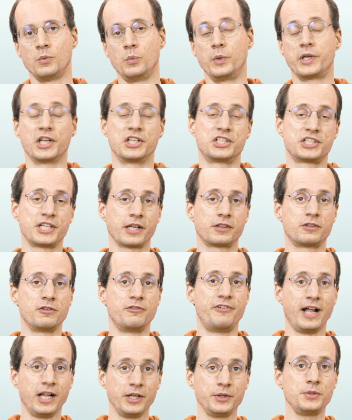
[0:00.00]
We can check the
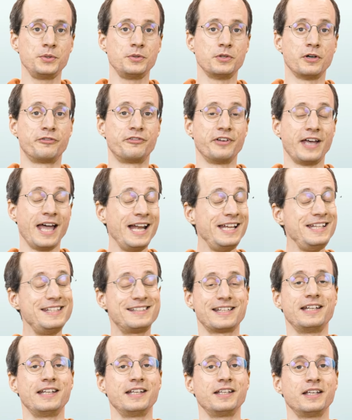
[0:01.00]
value of any
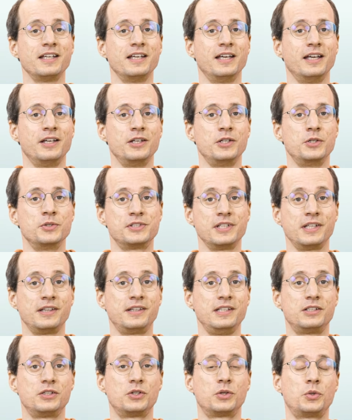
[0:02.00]
setting using
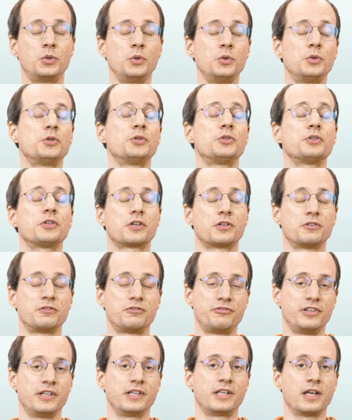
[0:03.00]
the tutor
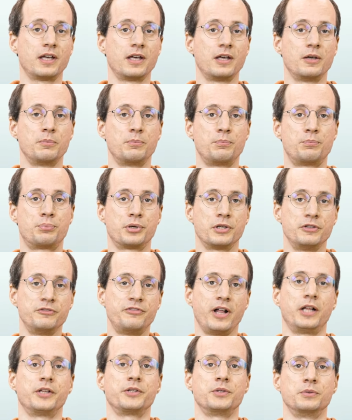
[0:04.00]
config
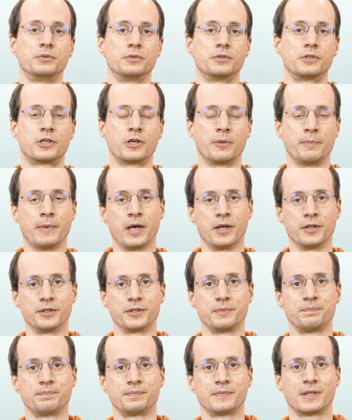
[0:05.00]
printValue
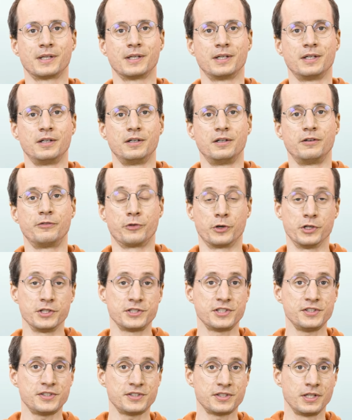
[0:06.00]
command. For
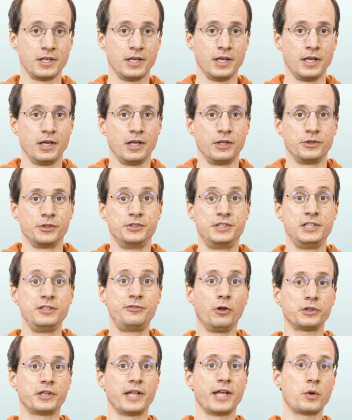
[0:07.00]
instance, the
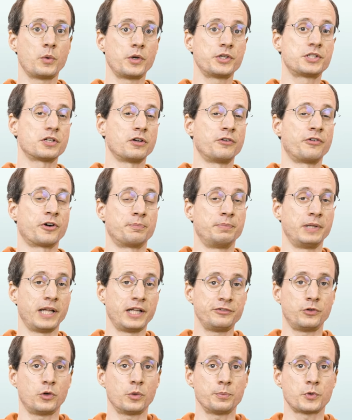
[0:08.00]
default language of our
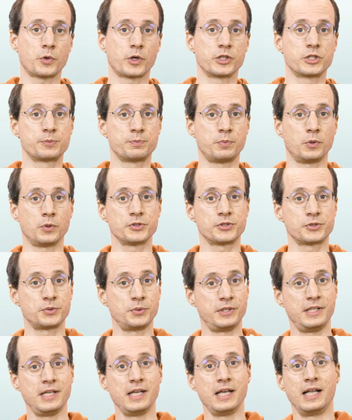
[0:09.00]
platform corresponds to
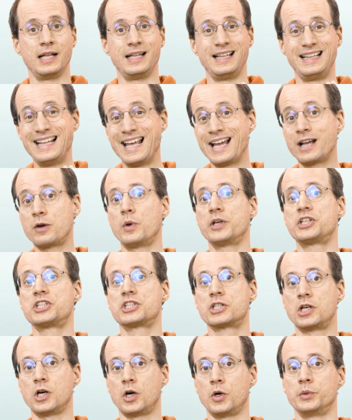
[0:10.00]
the
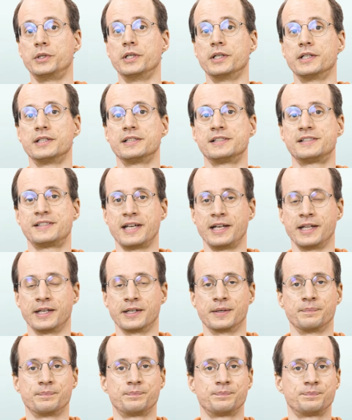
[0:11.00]
language code setting.